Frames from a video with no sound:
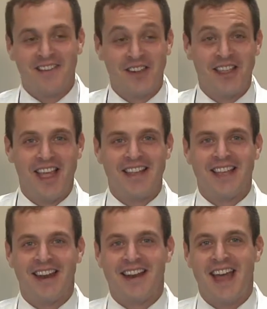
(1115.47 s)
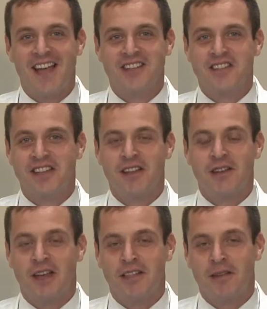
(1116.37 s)
I really like that analogy.
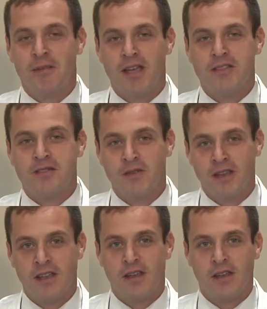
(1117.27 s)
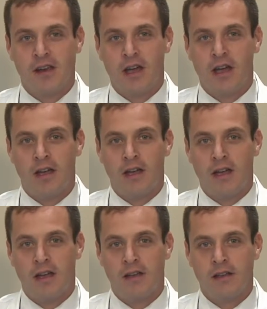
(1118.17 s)
That, I think patients really could uh,
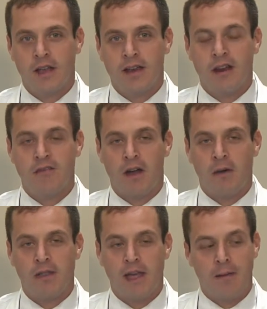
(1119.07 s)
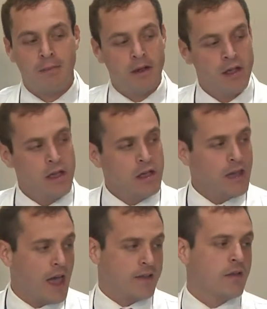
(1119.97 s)
uh, identify with that. But
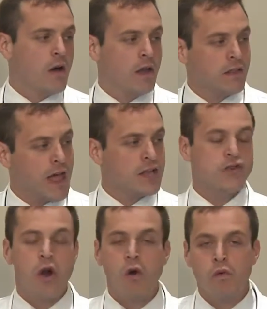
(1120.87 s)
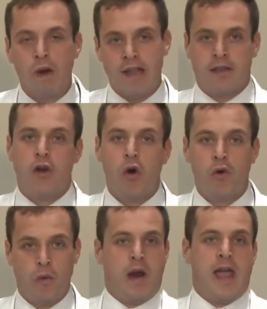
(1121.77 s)
yeah, so
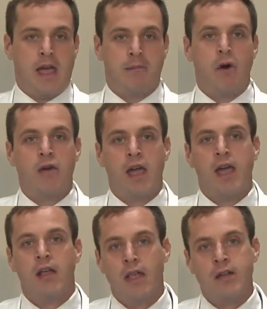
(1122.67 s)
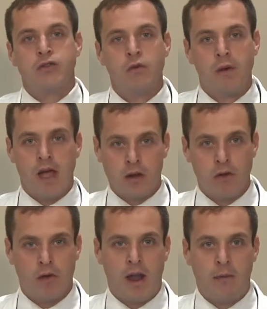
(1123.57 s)
electroretinogram, okay?
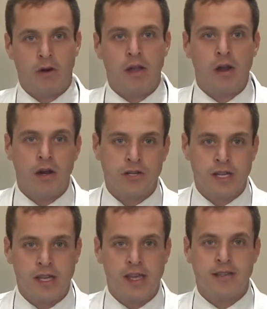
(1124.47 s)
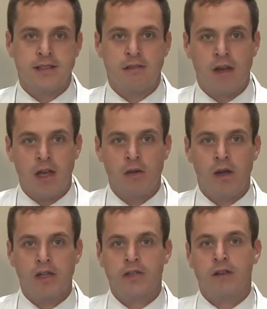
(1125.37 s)
Electroretinogram or ERG is an
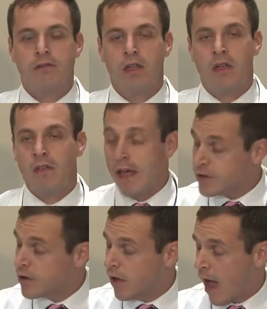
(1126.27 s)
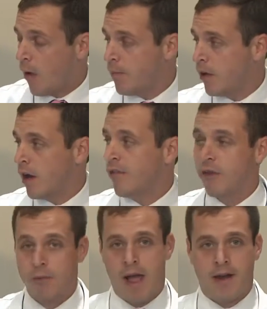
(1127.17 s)
evaluation of the electrical output of
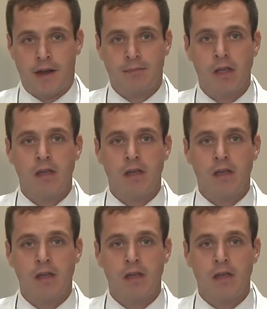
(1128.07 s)
the retina.